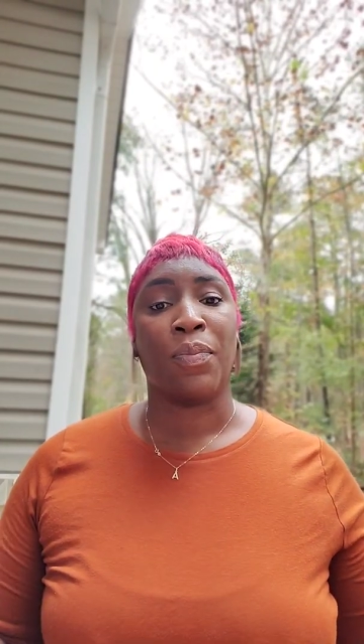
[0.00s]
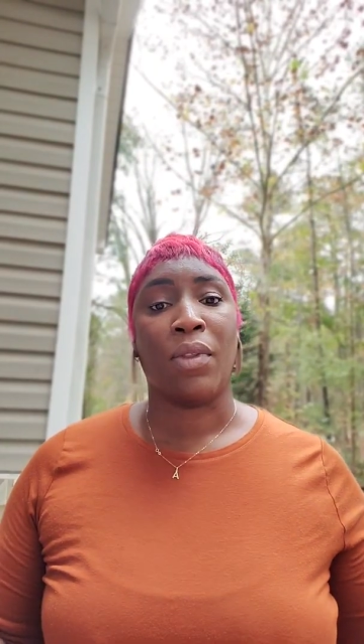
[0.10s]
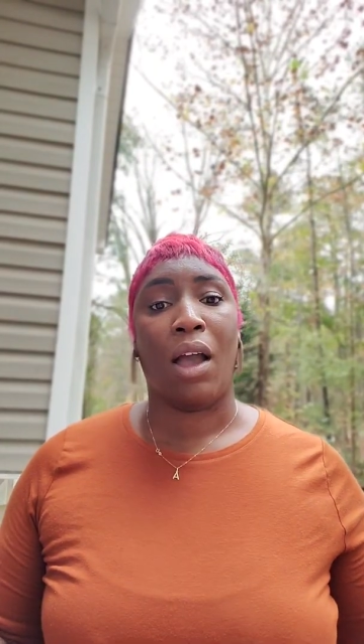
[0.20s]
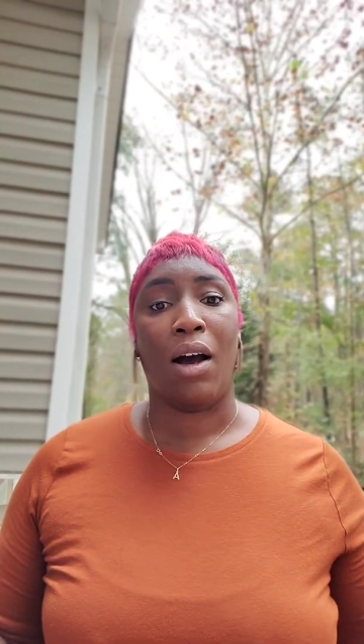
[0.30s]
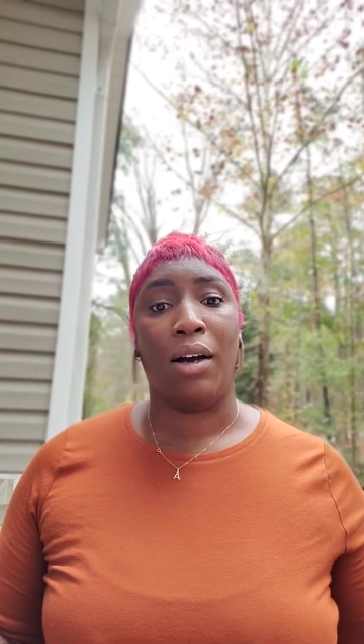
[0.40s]

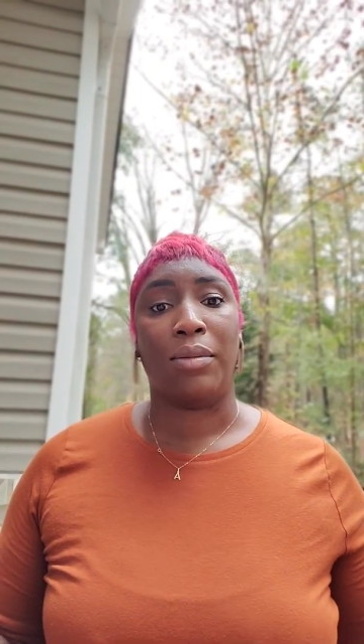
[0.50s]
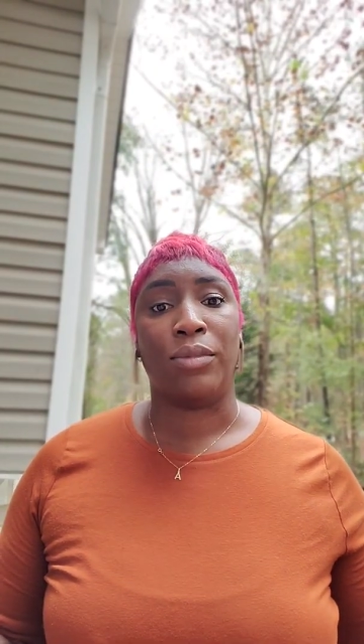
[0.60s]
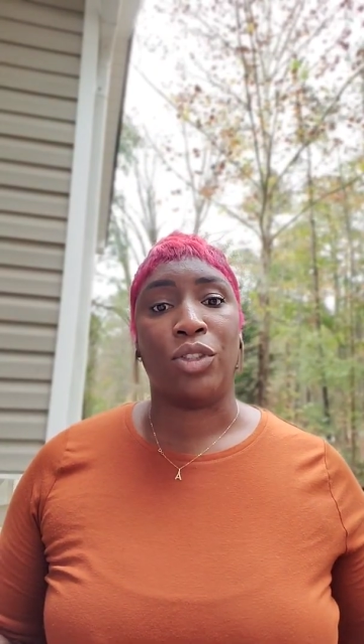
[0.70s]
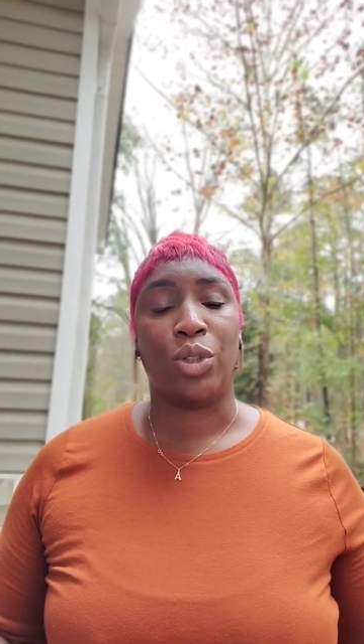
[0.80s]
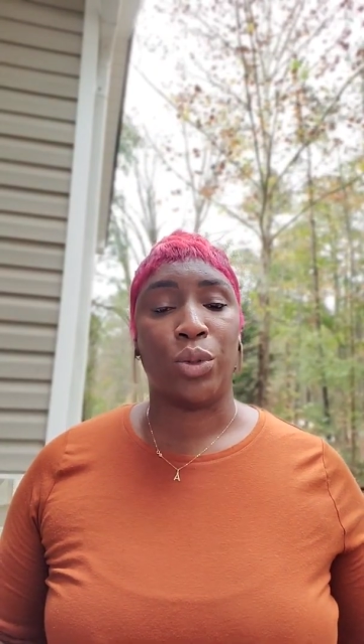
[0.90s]

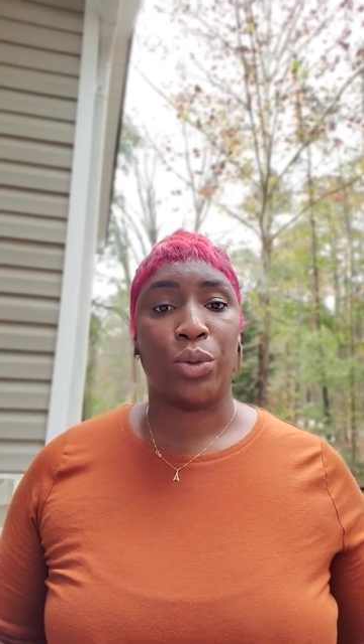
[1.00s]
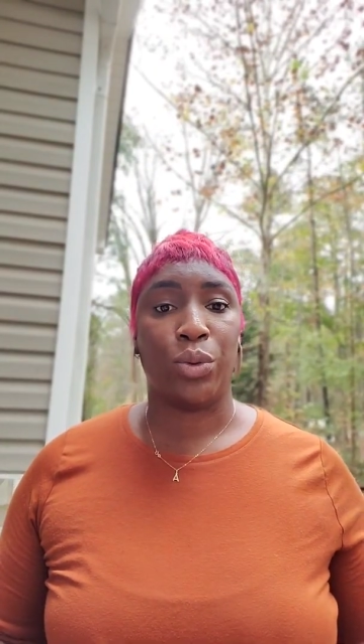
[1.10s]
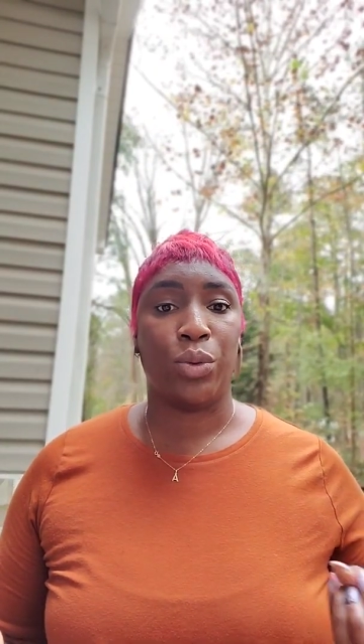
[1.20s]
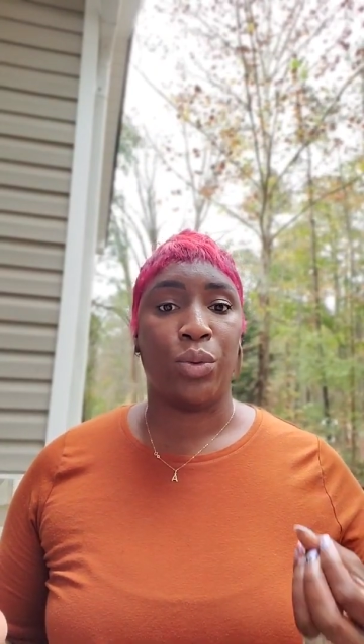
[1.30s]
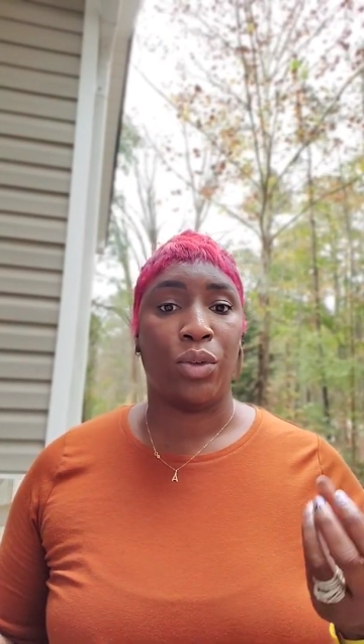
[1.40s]

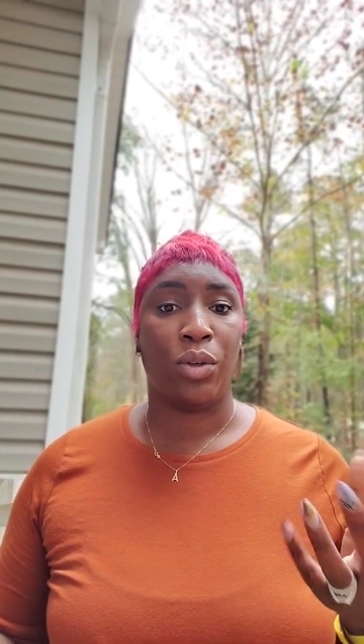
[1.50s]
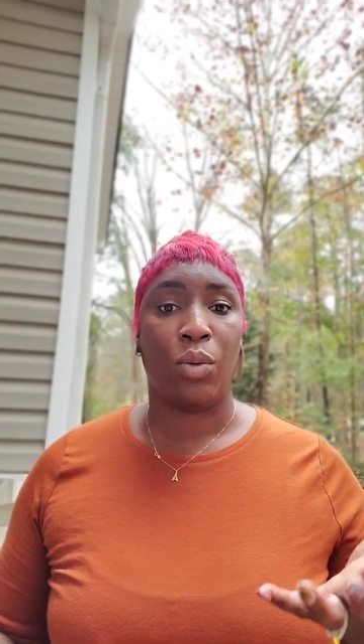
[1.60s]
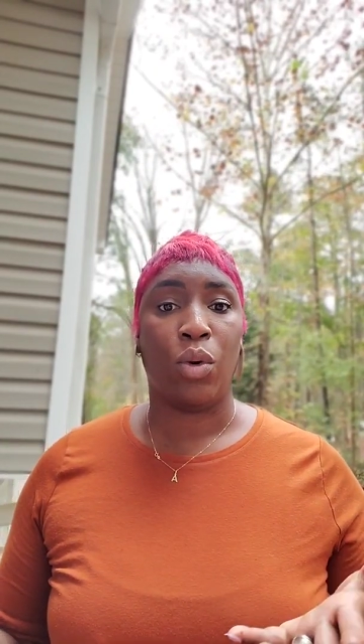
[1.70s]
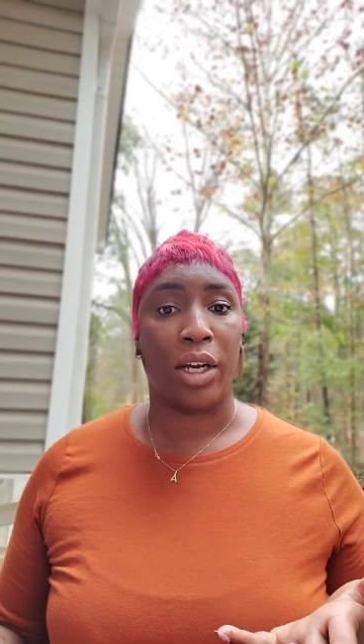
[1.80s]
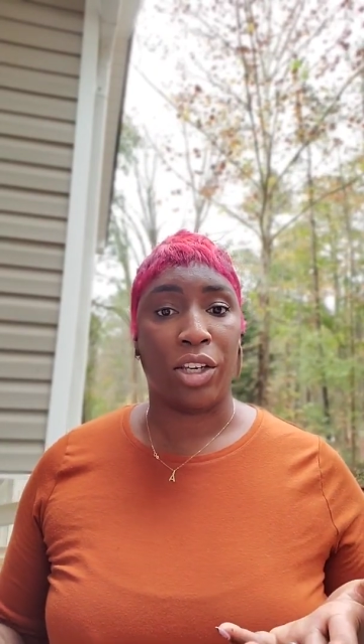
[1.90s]
to
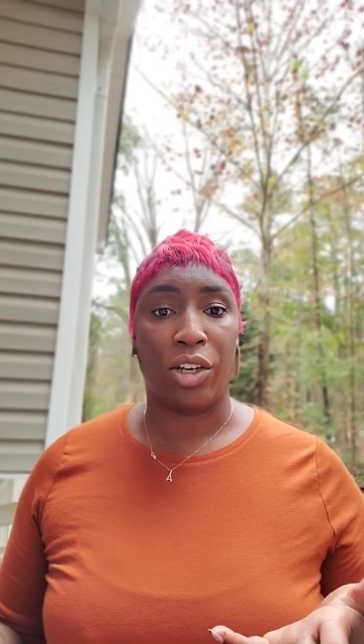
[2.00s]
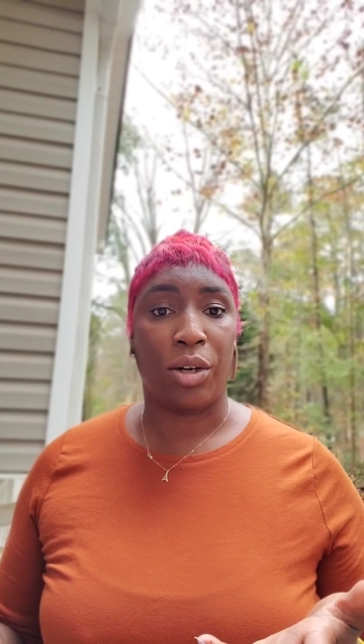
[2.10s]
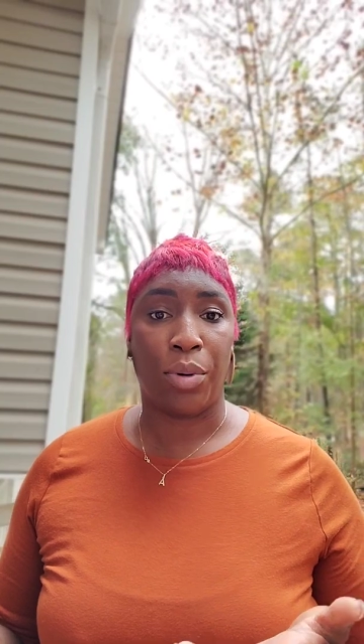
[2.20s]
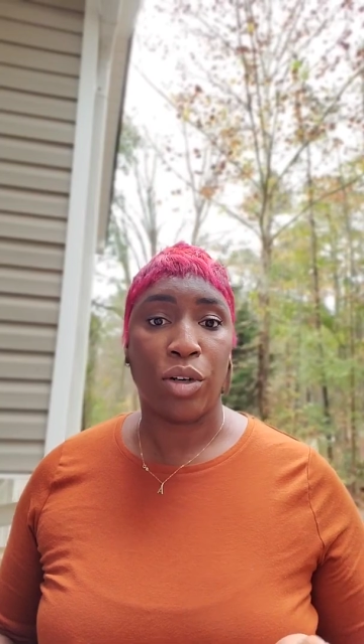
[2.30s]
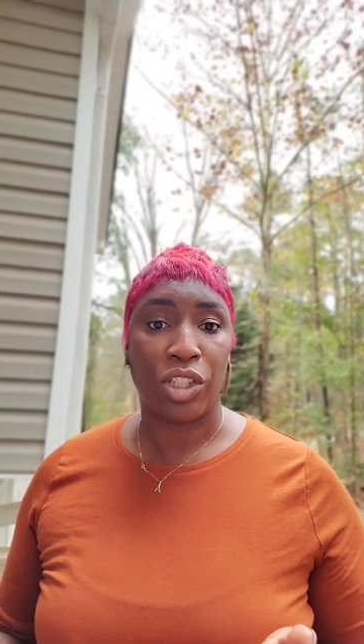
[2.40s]
what your
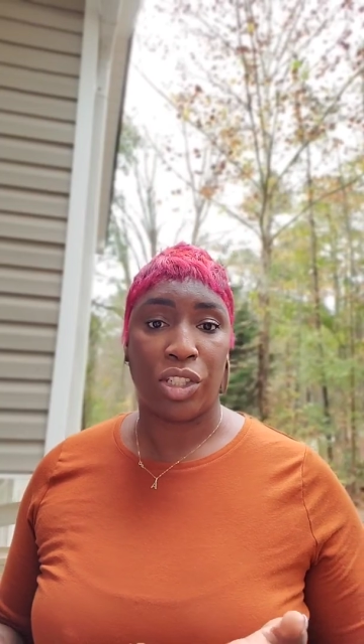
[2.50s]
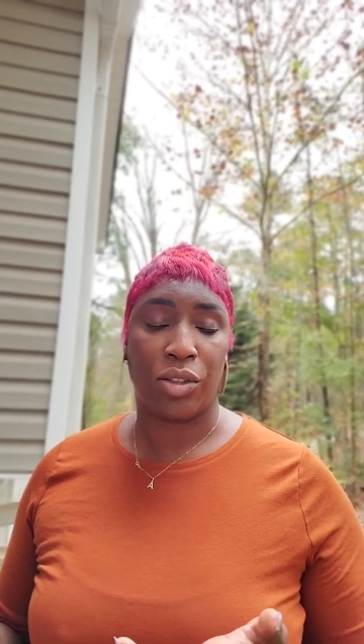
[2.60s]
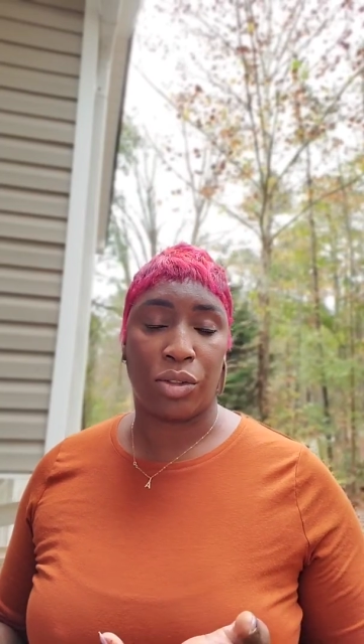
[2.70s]
purchase,